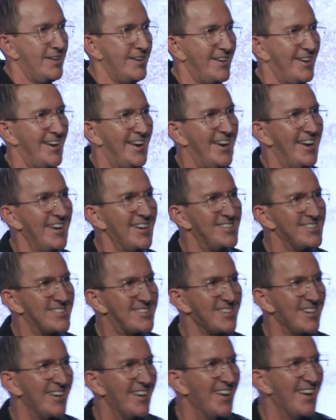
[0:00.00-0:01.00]

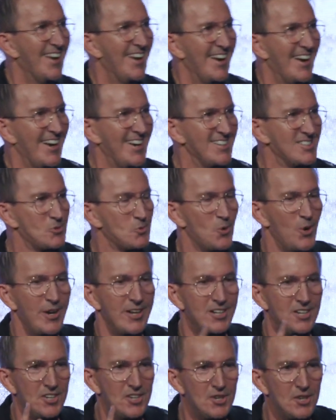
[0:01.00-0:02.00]
is
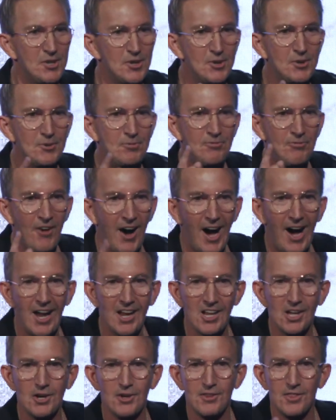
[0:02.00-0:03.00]
when you
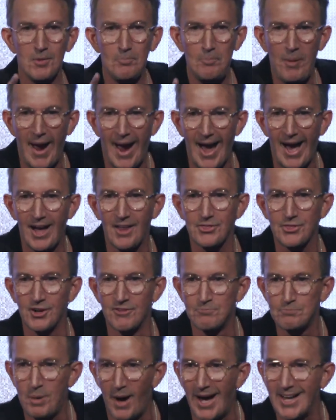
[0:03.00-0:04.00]
follow the path
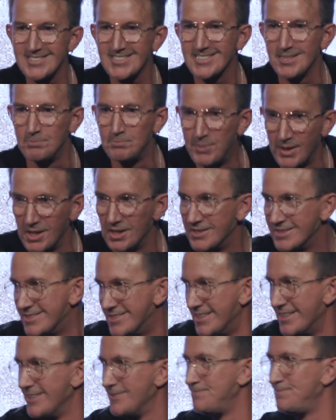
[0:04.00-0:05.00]
of
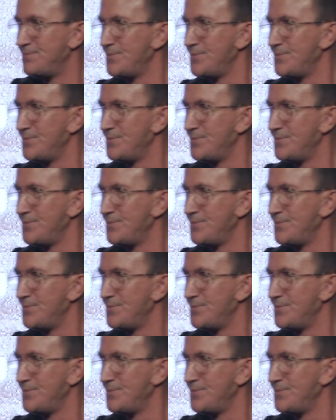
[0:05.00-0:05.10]
possibility,